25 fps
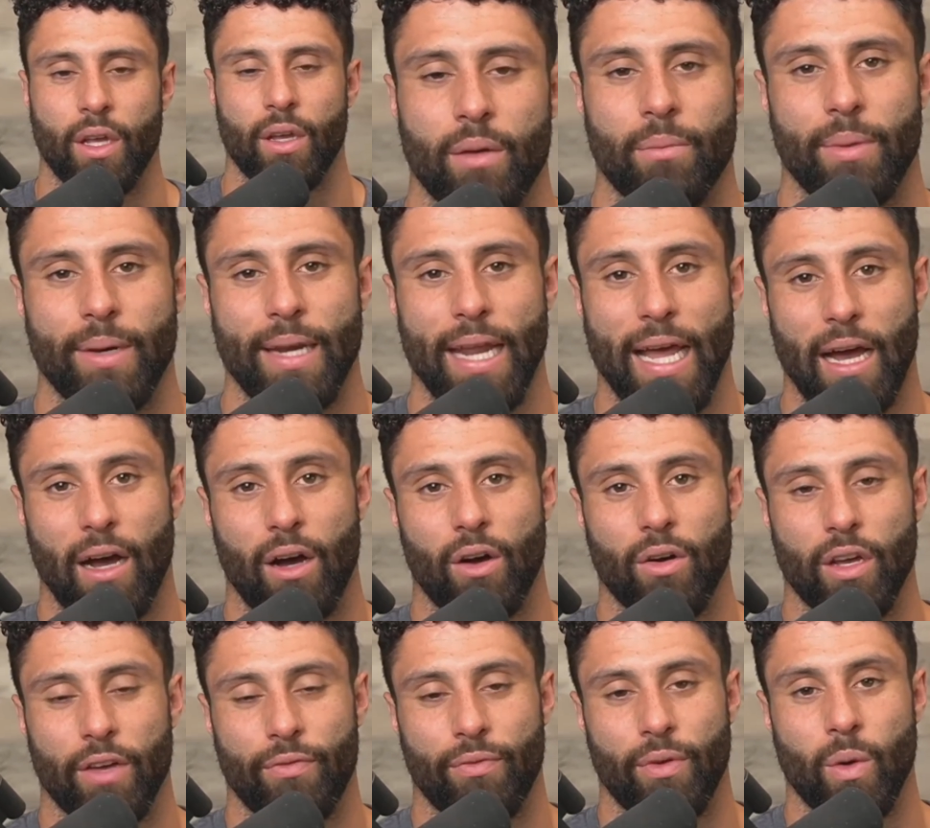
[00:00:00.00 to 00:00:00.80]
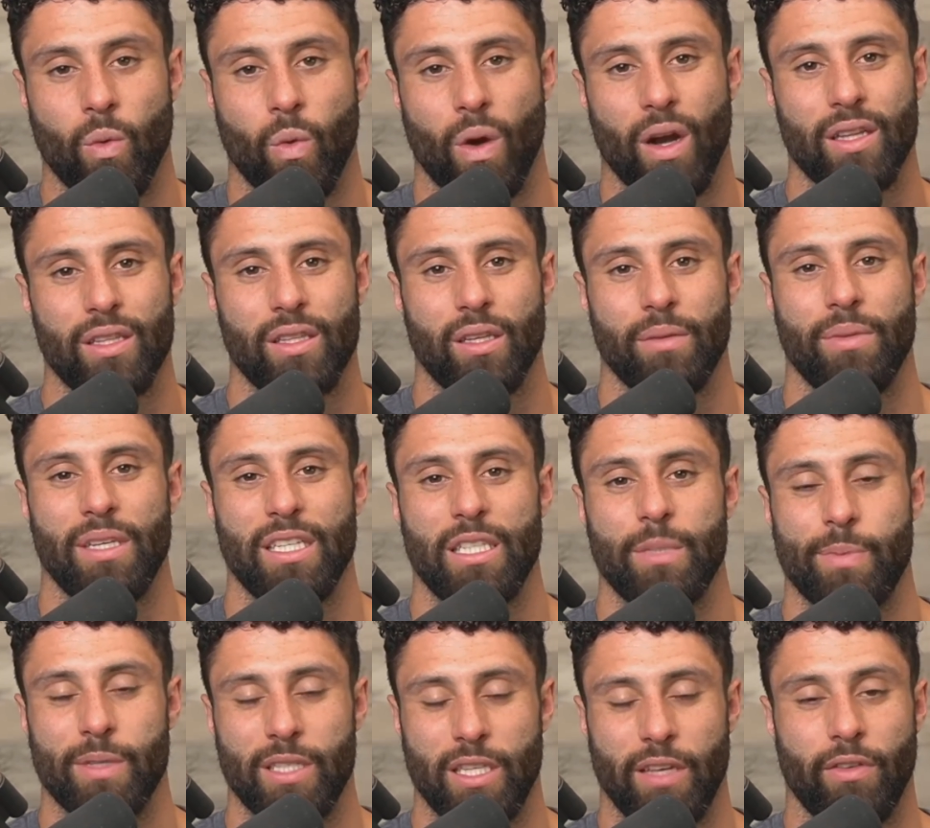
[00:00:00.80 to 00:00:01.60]
But now, if we want it to be
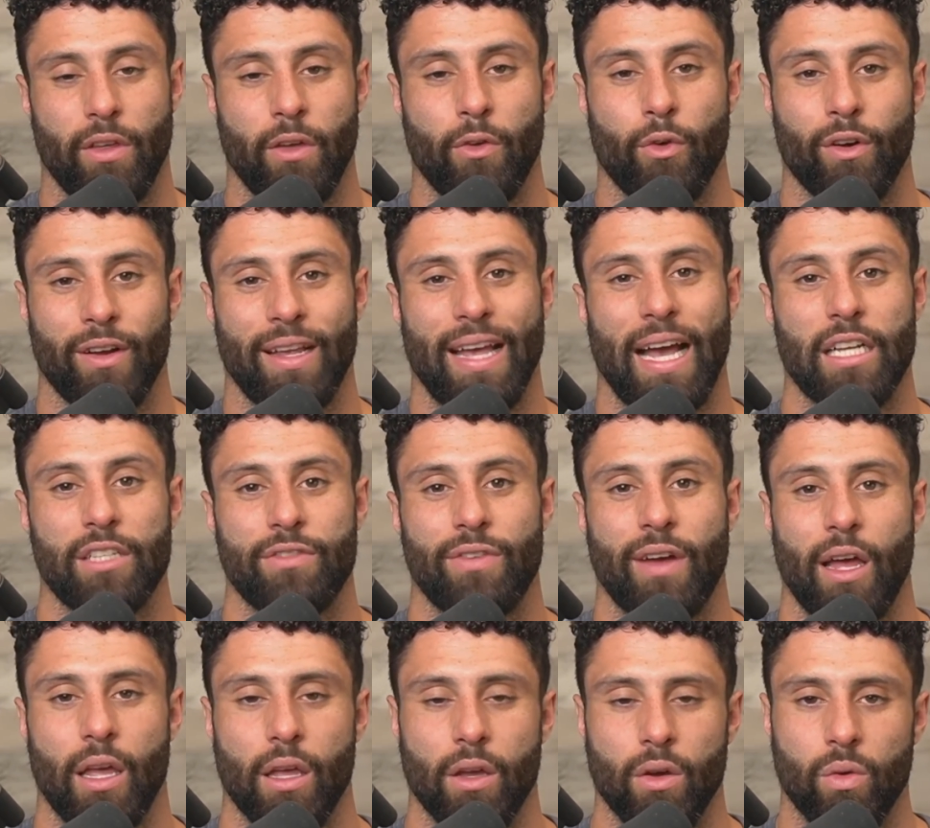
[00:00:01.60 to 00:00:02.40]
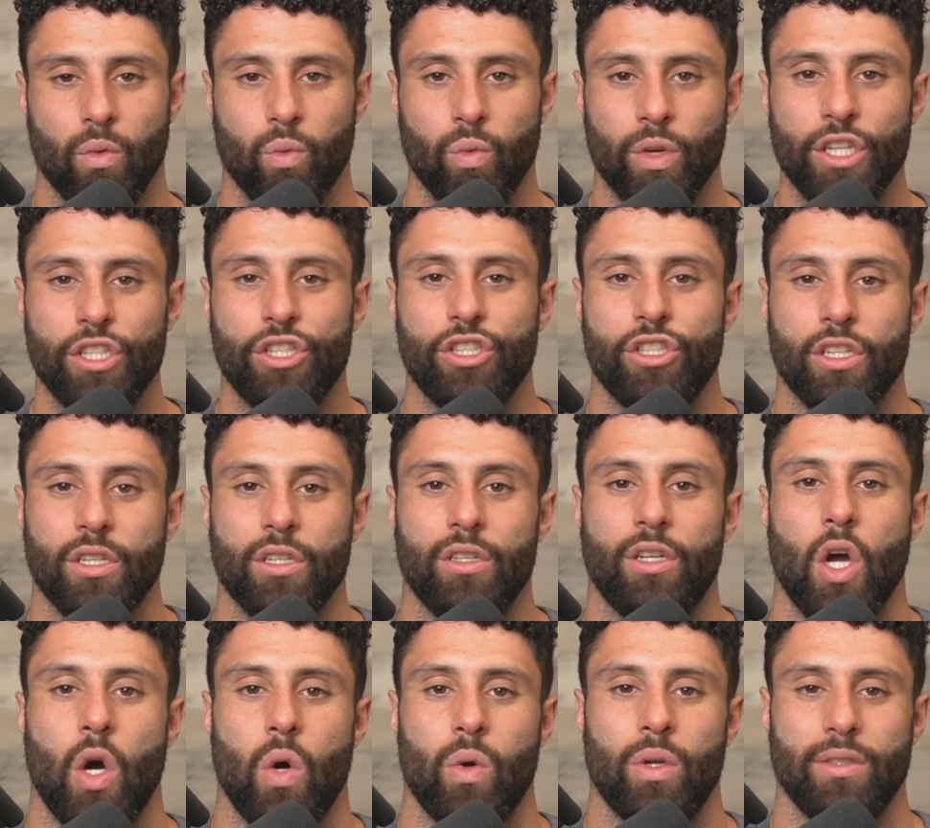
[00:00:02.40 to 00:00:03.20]
specifically for cash value, we should
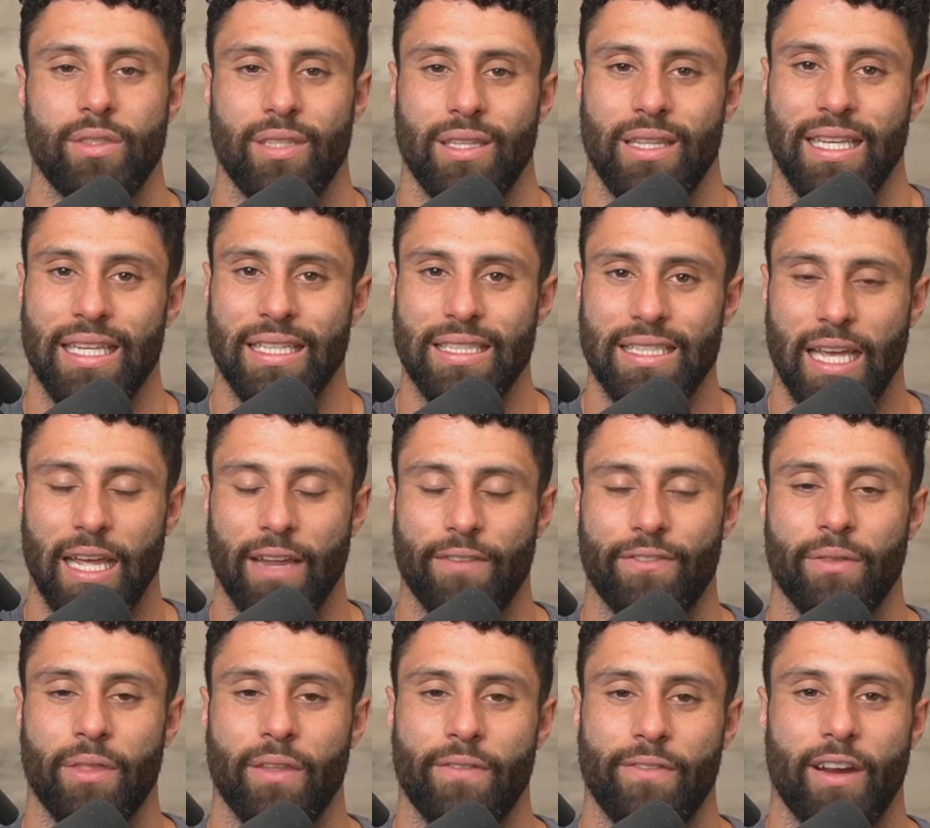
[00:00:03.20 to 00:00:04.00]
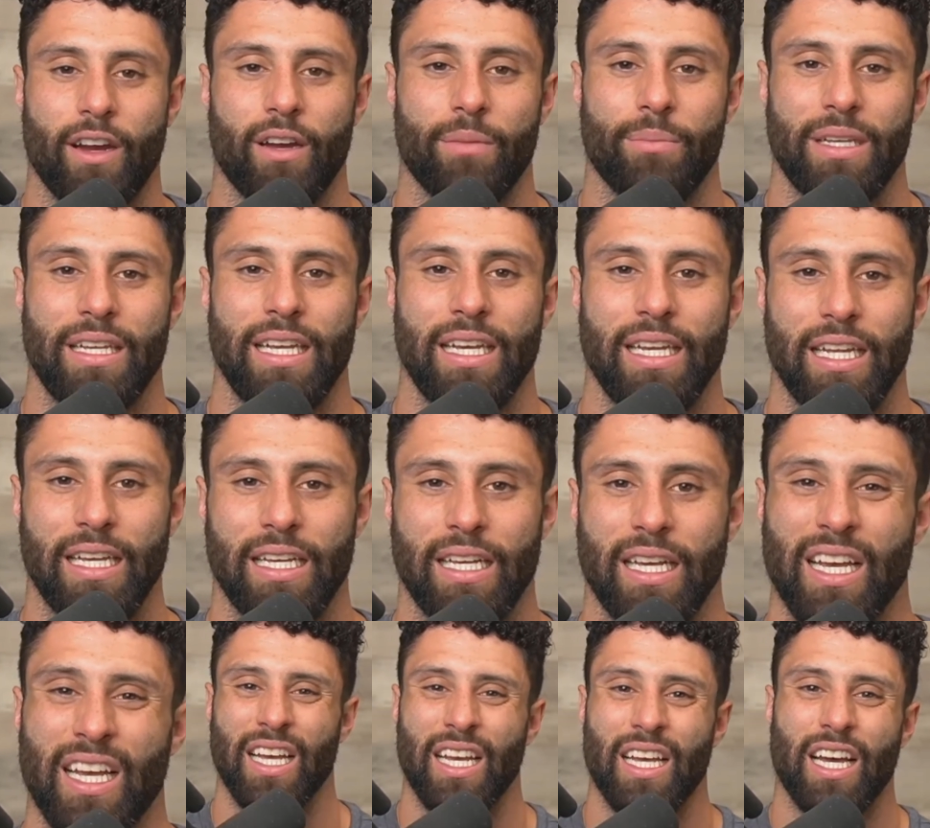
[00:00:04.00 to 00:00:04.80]
go into the intent from the very beginning
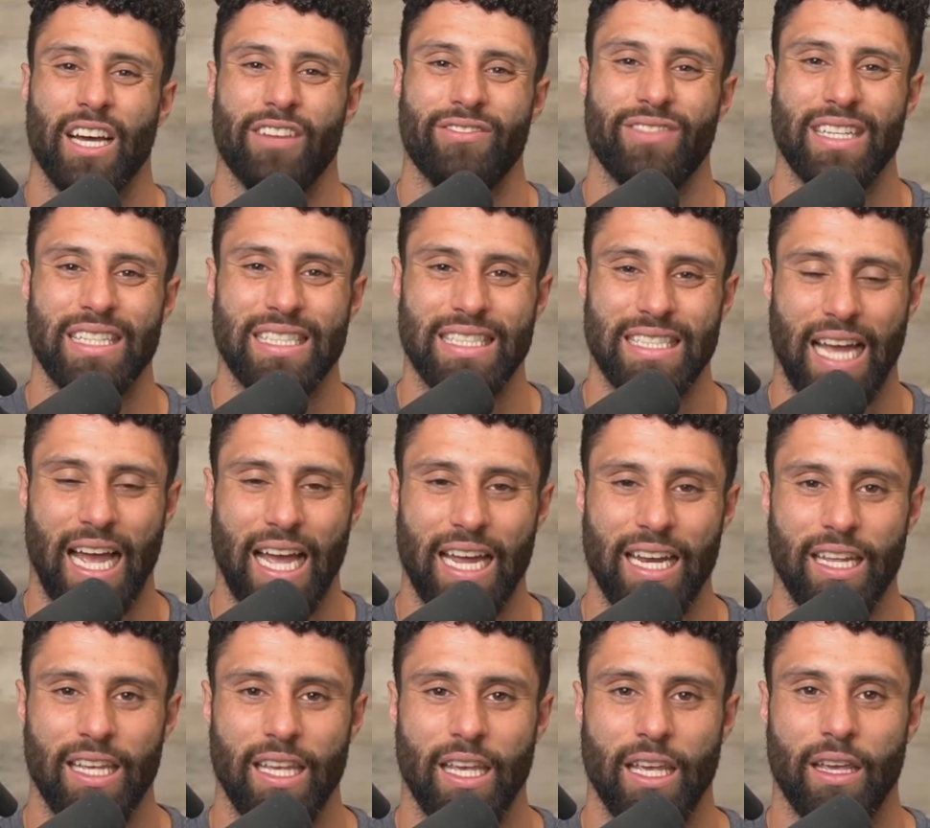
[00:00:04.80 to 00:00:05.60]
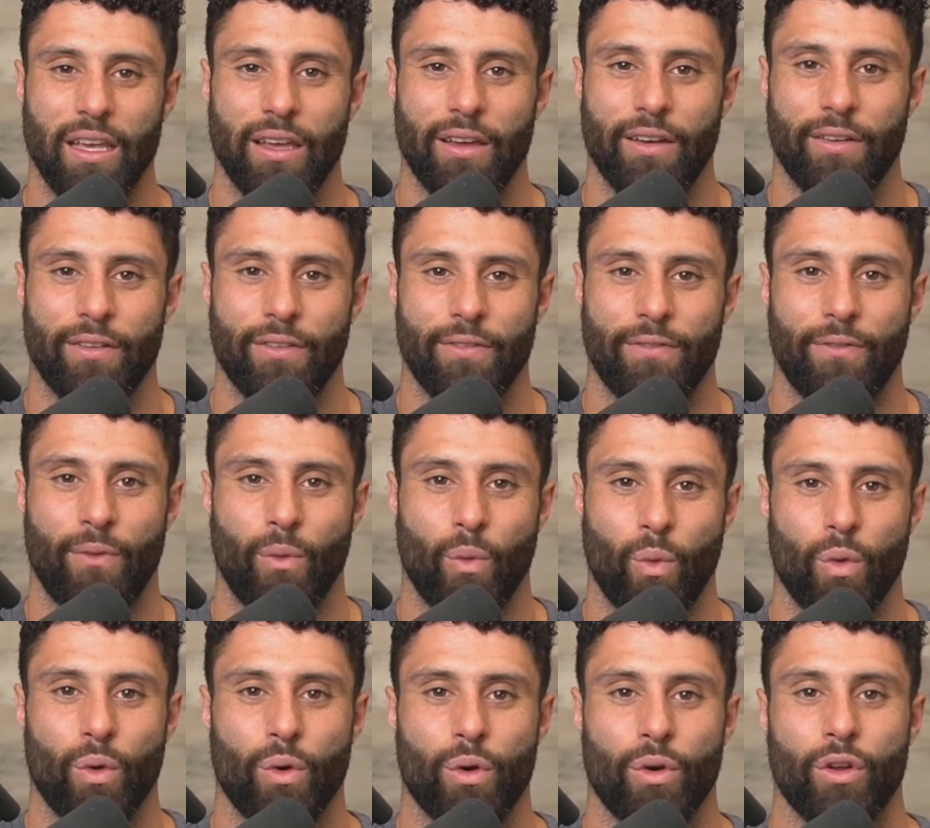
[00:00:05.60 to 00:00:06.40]
of designing it
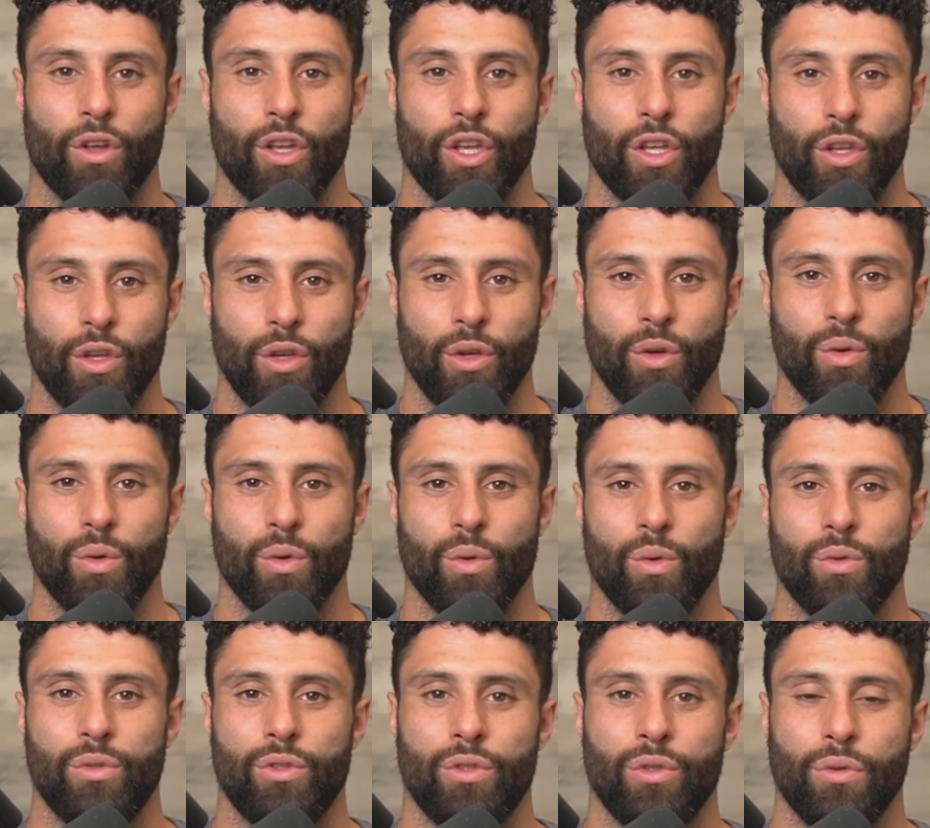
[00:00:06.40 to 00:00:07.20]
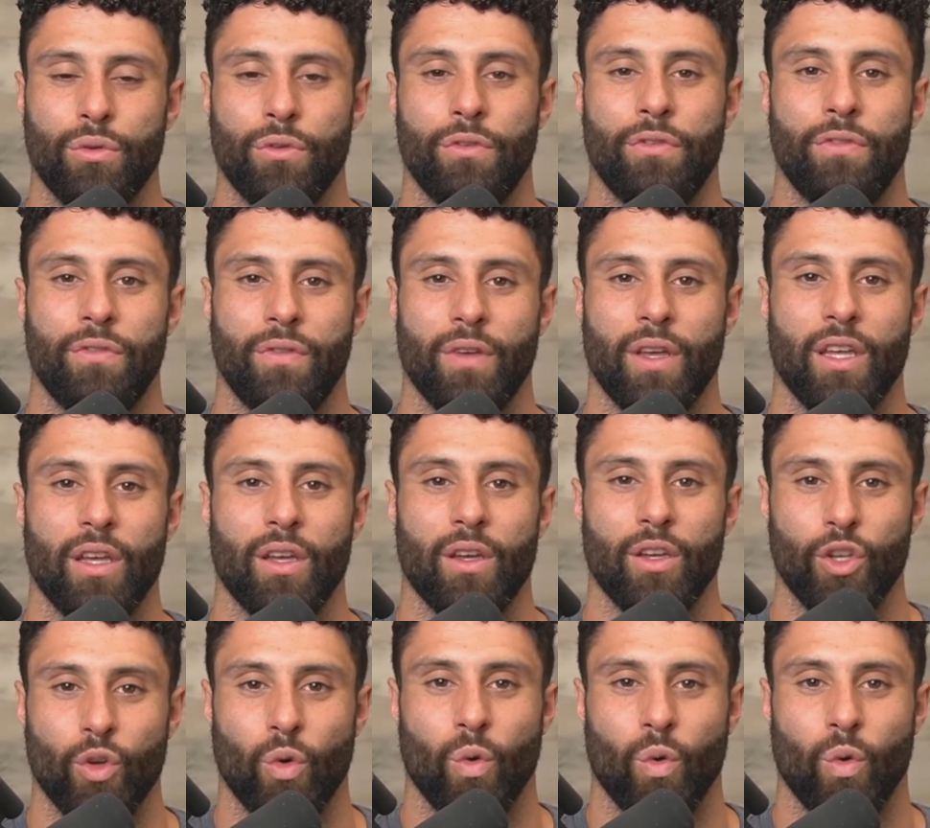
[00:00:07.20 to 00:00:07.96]
for you to fit your